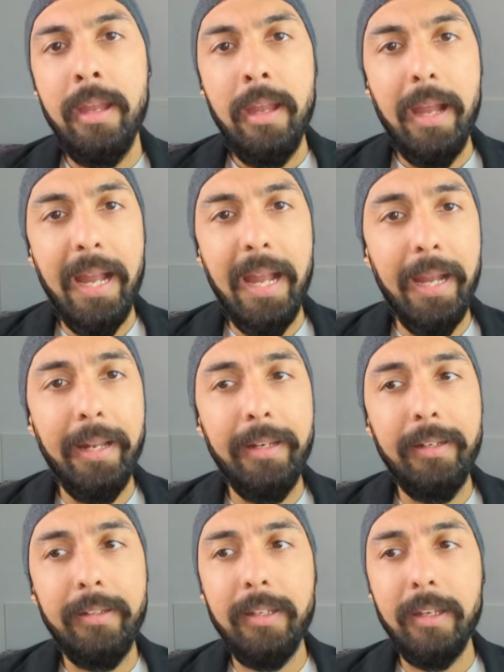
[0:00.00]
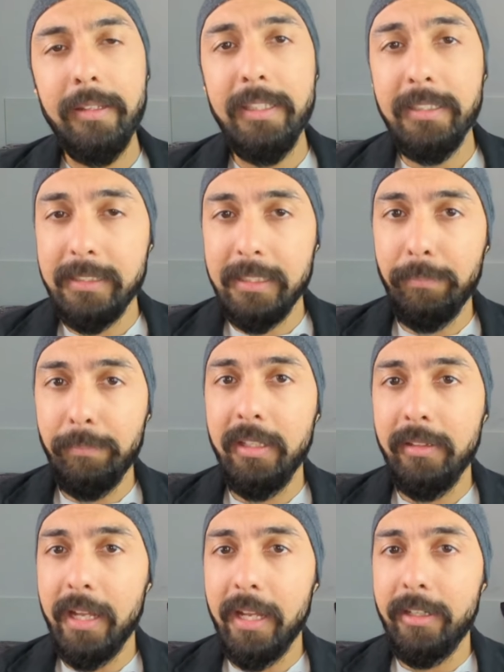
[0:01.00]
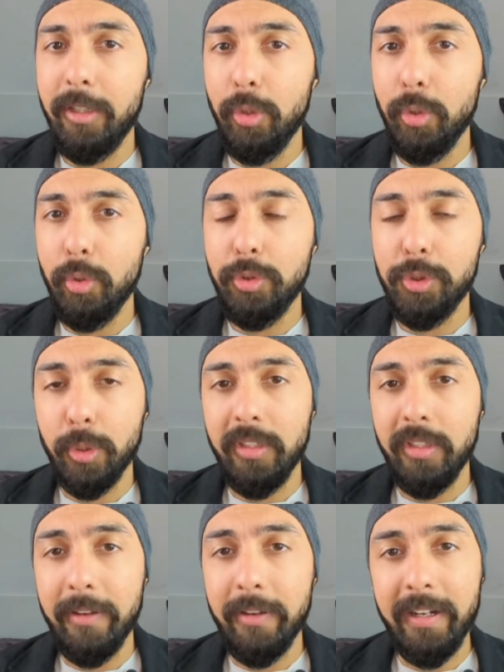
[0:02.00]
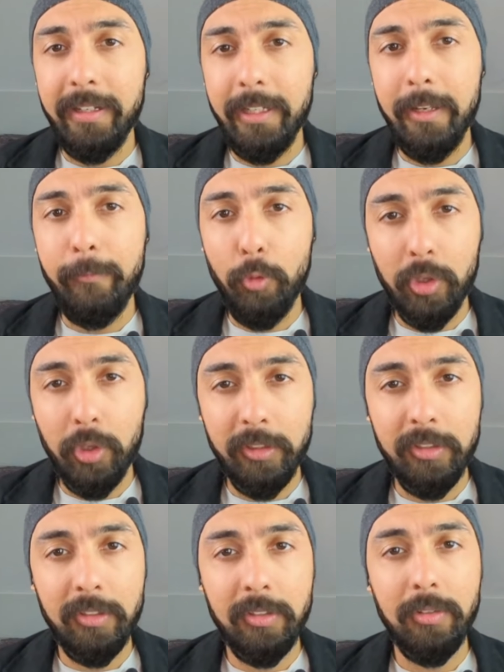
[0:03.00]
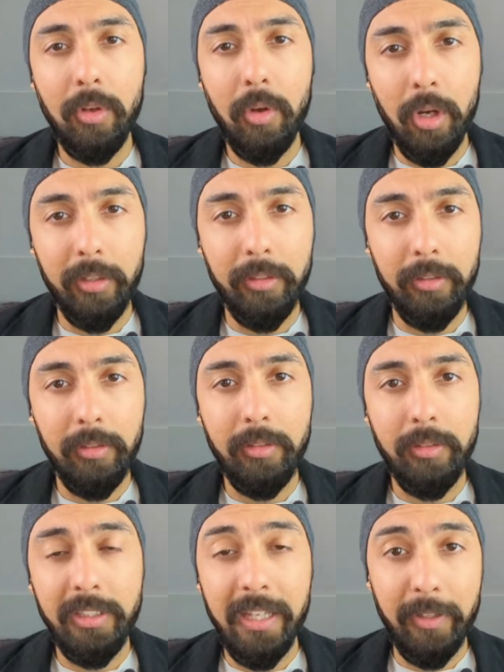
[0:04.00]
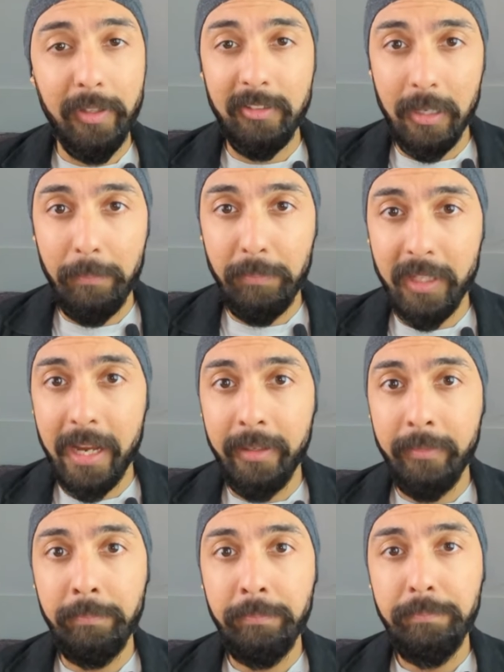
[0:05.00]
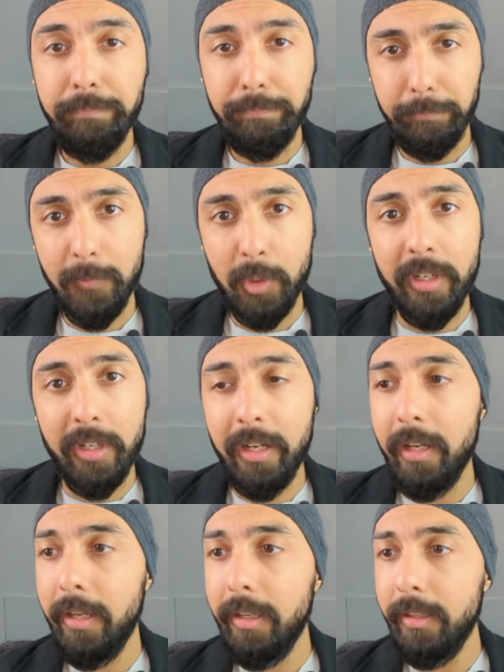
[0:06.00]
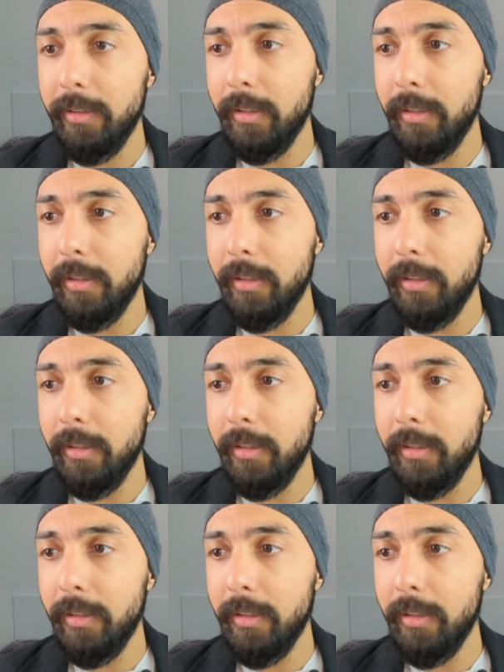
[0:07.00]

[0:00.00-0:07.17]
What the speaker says: And this is something that you should definitely focus on giving some time to really